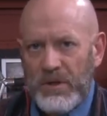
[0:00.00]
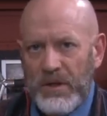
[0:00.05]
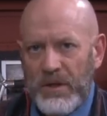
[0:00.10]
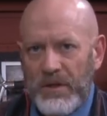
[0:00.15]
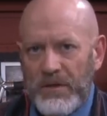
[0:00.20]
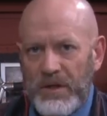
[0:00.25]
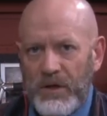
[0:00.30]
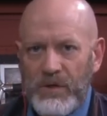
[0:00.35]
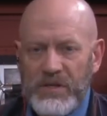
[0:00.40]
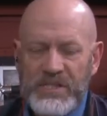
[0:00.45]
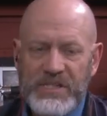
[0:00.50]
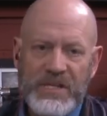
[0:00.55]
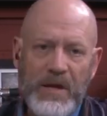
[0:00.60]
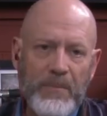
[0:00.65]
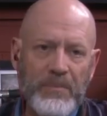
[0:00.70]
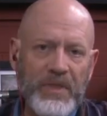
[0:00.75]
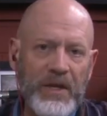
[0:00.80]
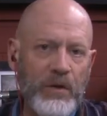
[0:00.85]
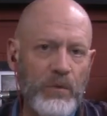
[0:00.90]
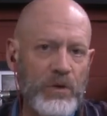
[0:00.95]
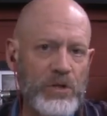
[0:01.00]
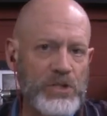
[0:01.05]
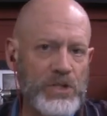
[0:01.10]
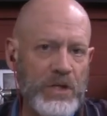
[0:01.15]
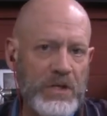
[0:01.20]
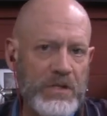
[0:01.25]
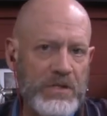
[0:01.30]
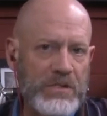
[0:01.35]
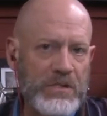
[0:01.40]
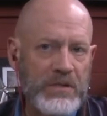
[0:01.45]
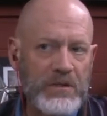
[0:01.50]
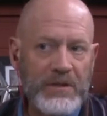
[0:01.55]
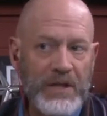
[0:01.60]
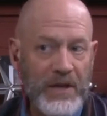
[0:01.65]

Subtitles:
There is something which is, now